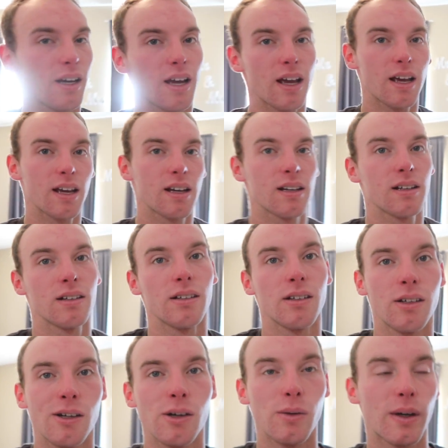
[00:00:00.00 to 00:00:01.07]
And
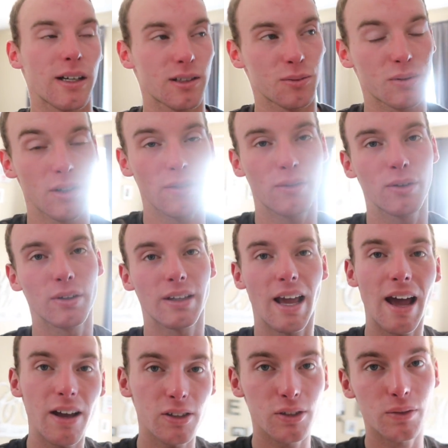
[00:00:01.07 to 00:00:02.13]
we got some stuff to do at the
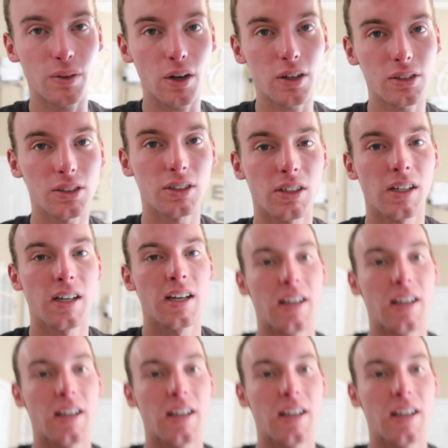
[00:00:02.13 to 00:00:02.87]
house first,